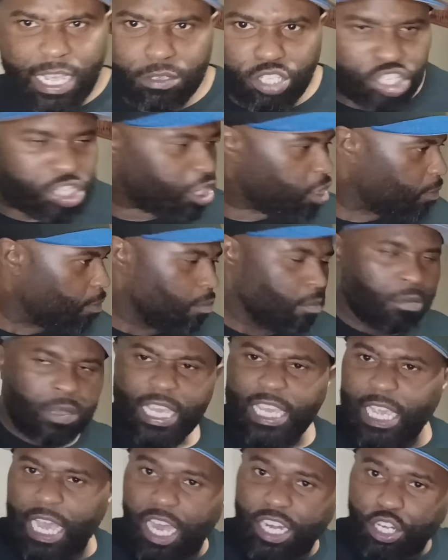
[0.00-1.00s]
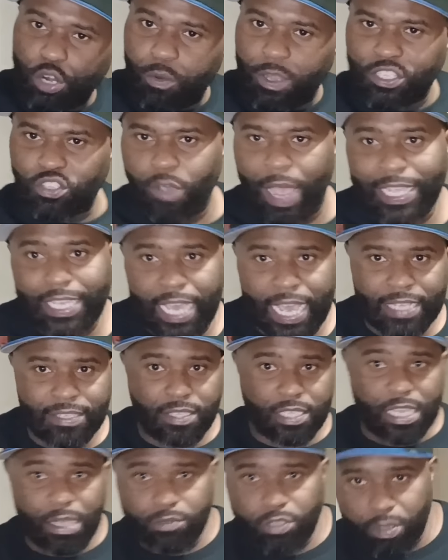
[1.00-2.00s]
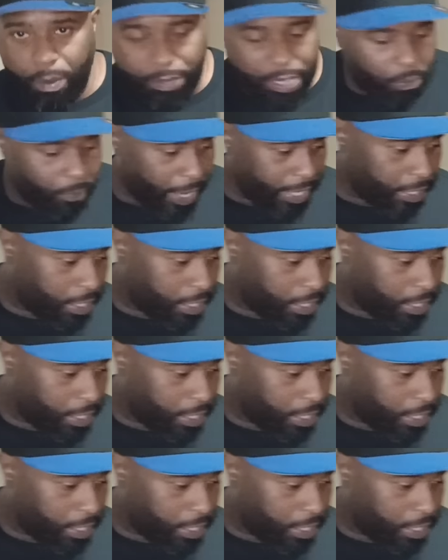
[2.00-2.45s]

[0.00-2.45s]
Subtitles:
Chip, he under us, so I can't see him, so I'm getting ready to